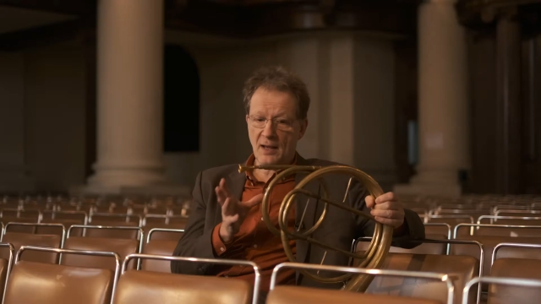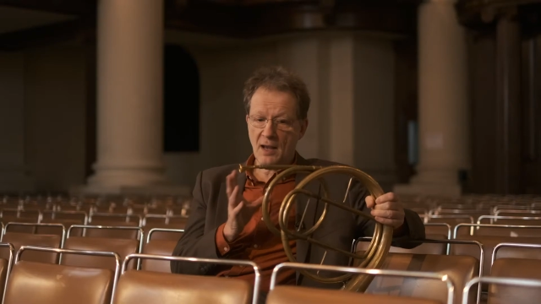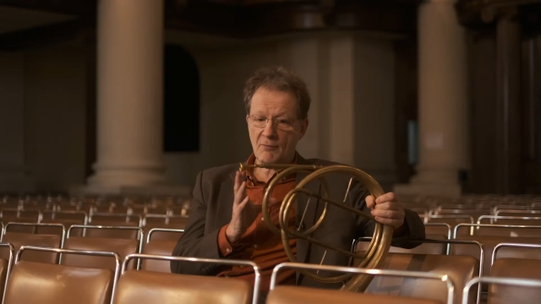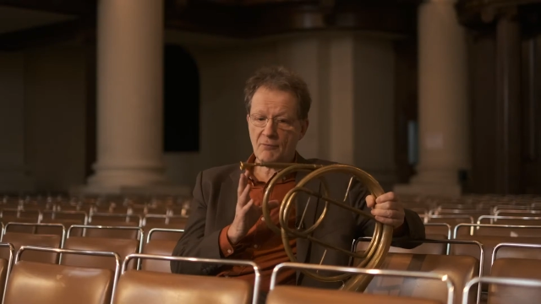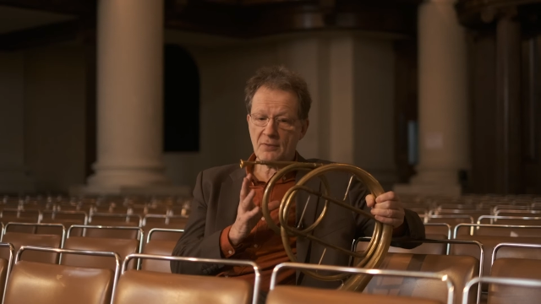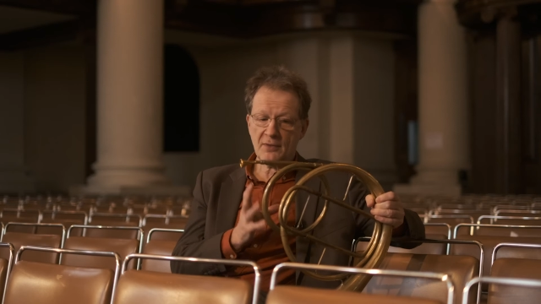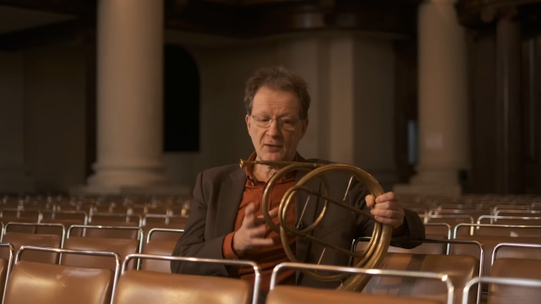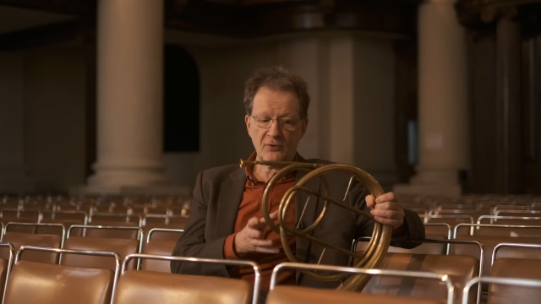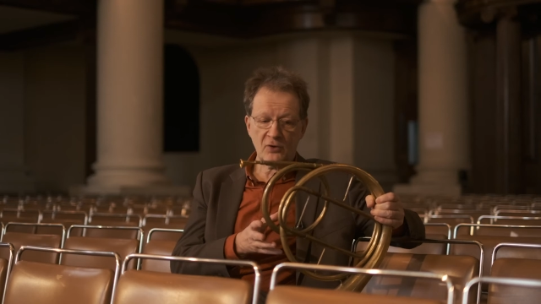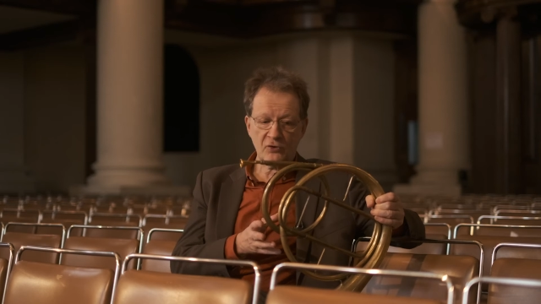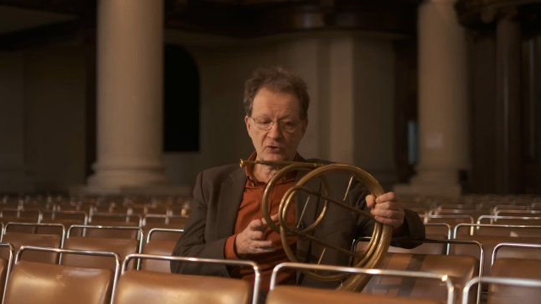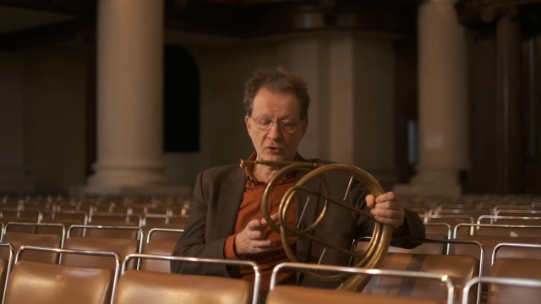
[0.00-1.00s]
Everything's
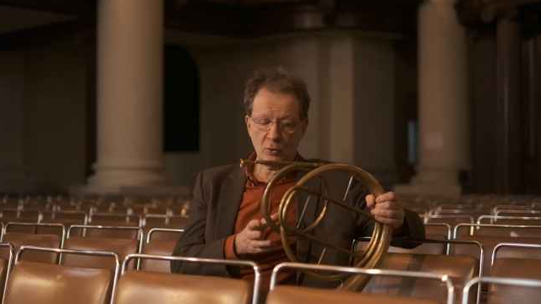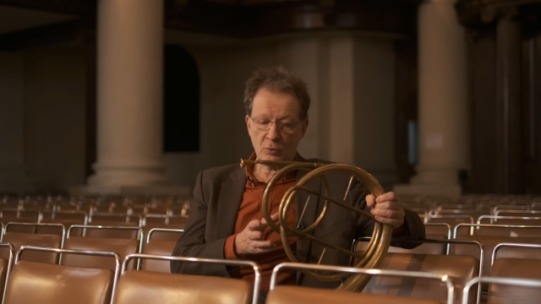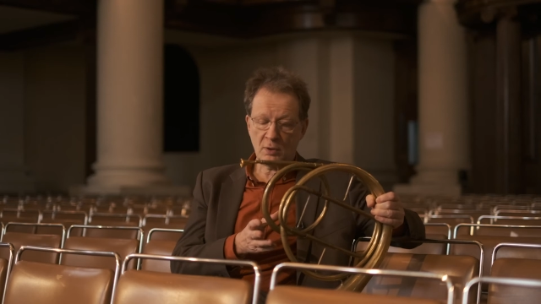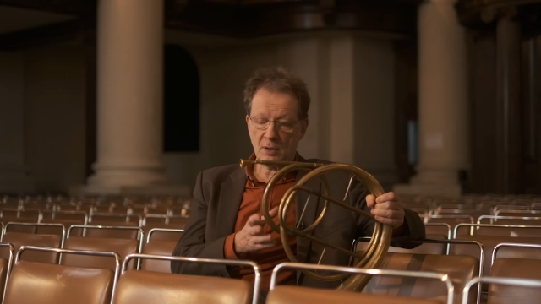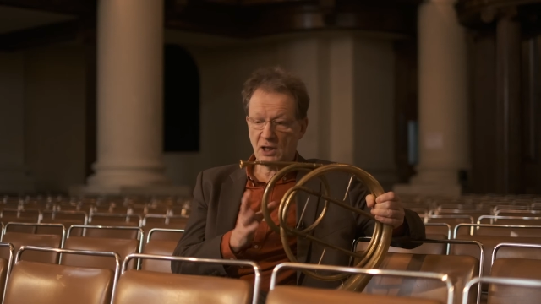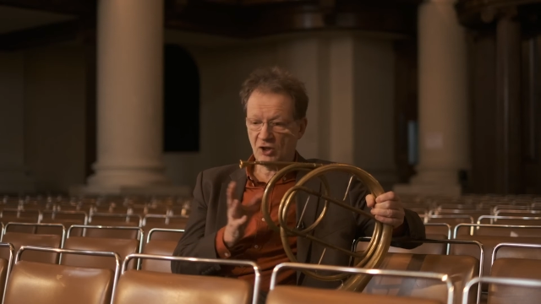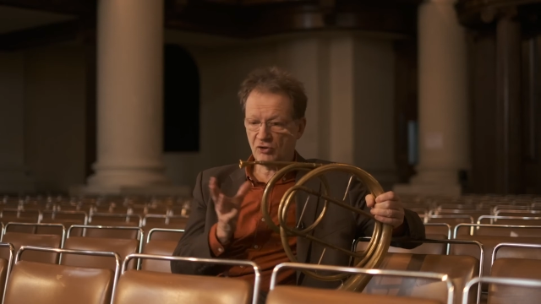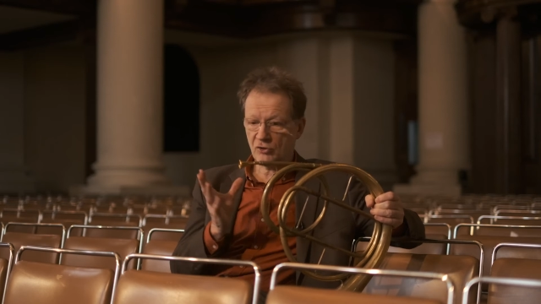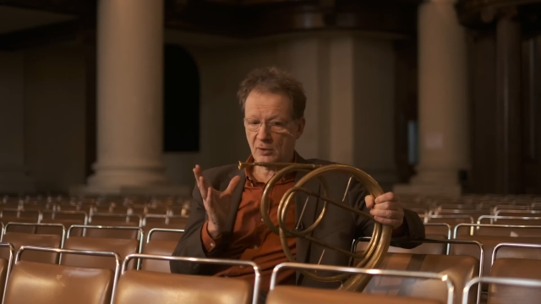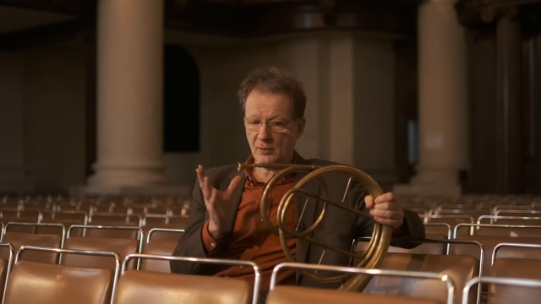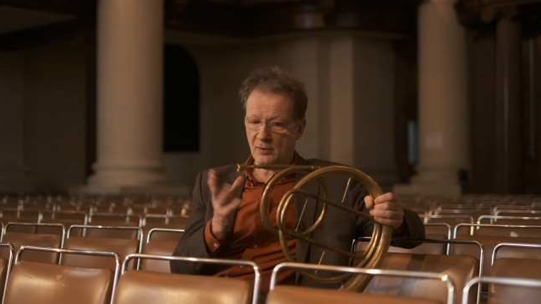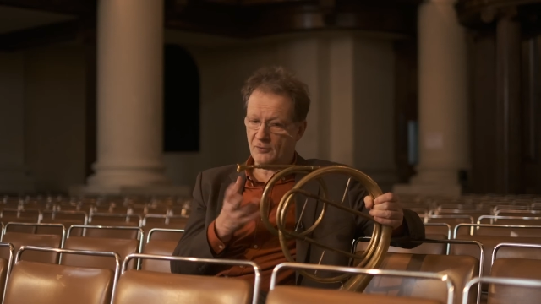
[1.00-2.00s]
in tune-ish,
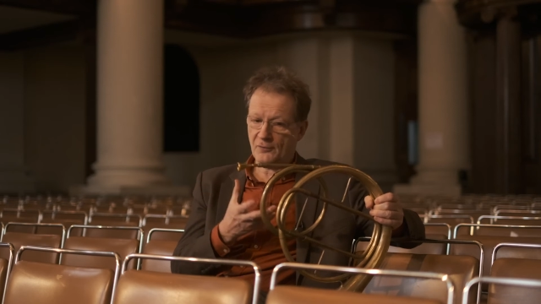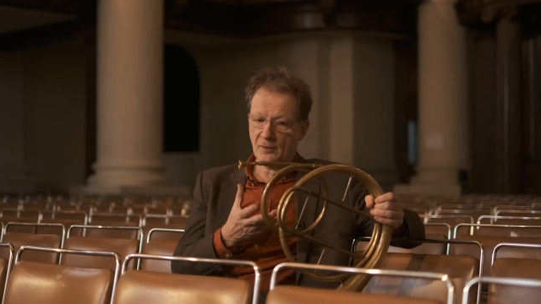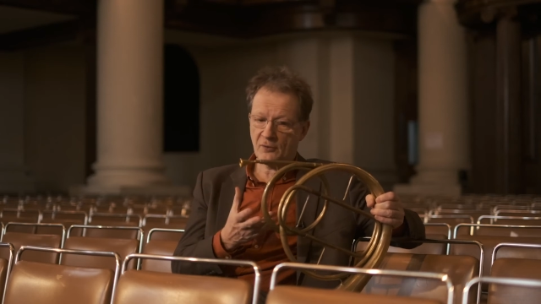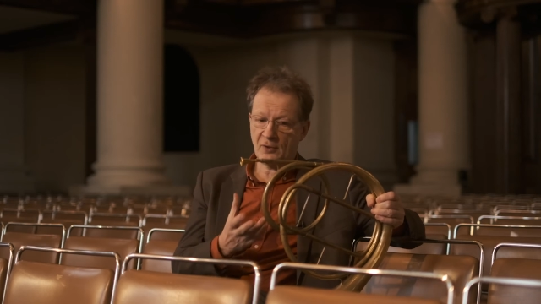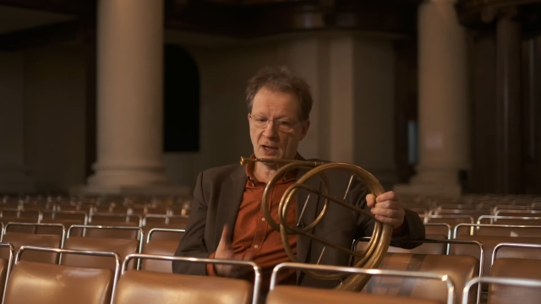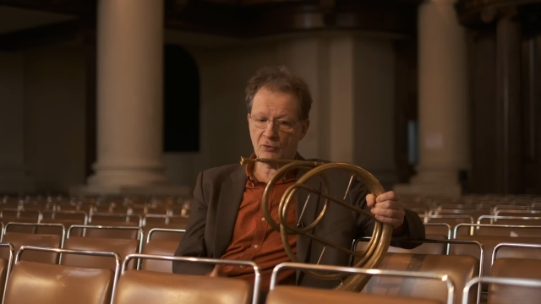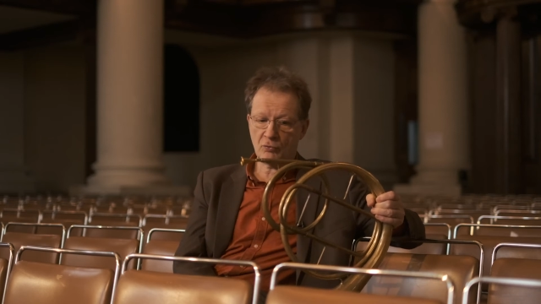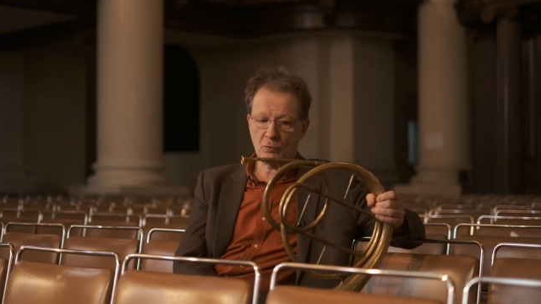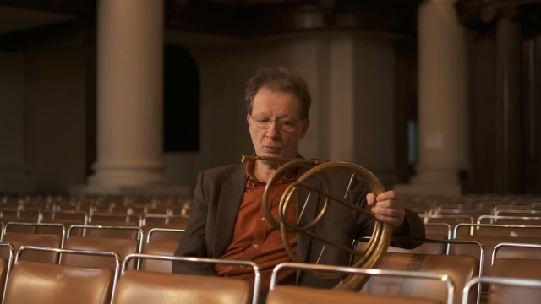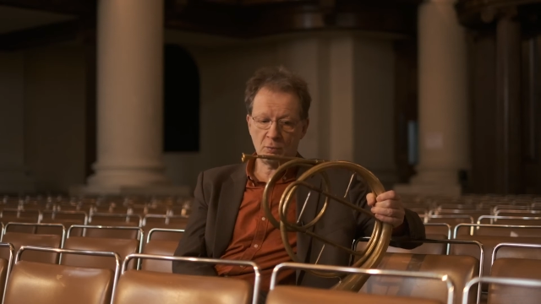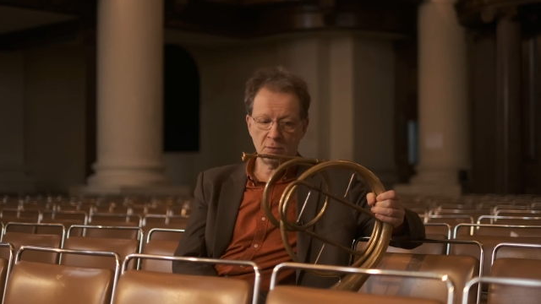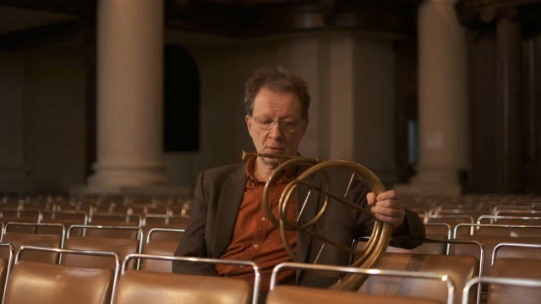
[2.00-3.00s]
as far as a natural
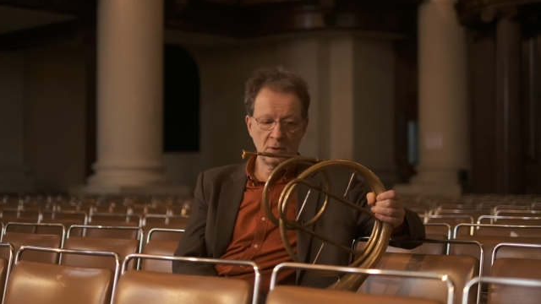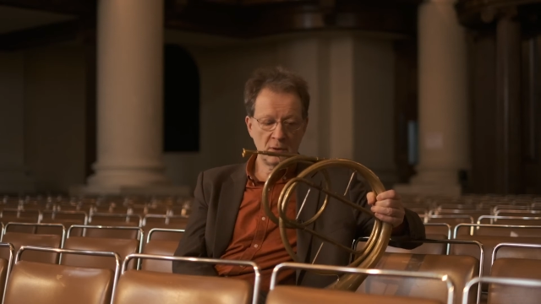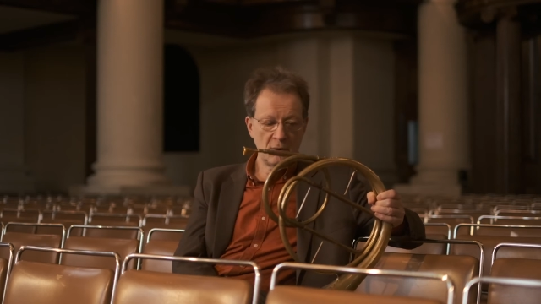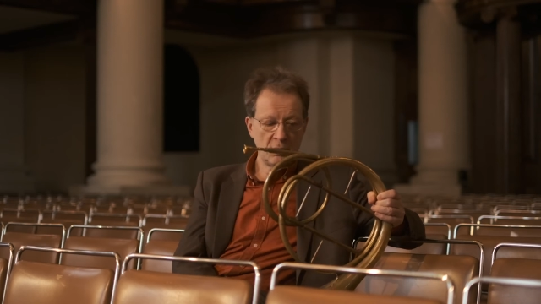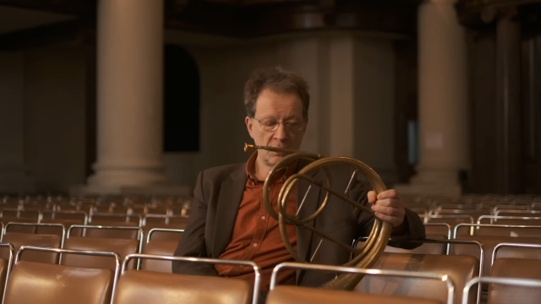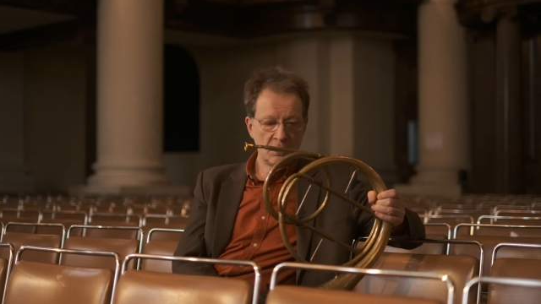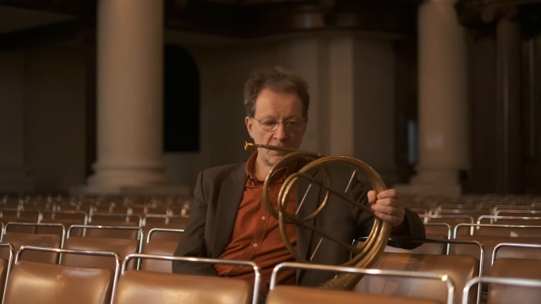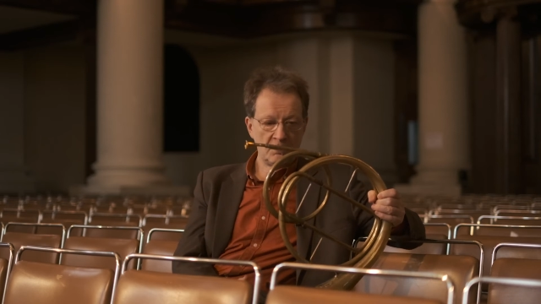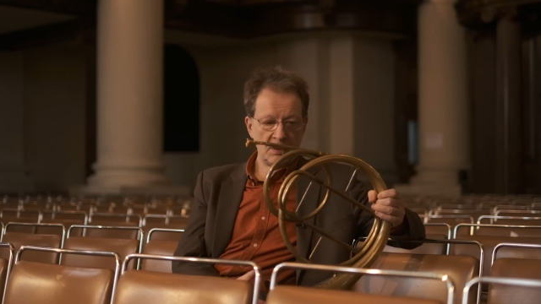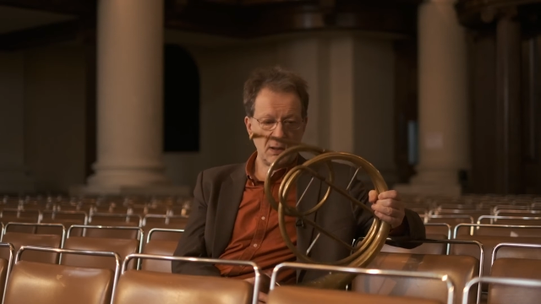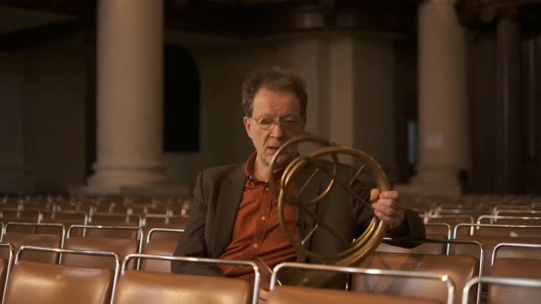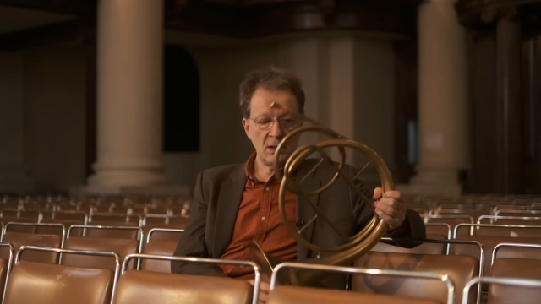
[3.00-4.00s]
horn can
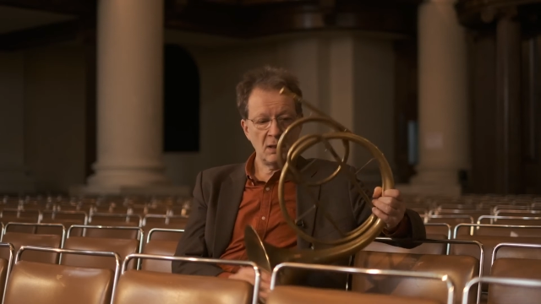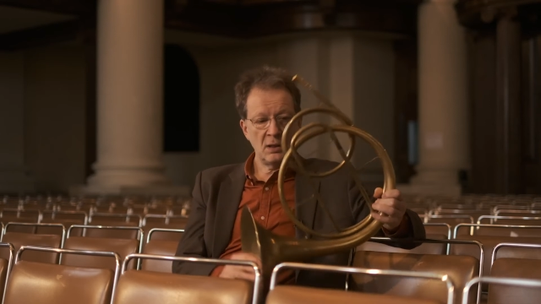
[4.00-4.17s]
be.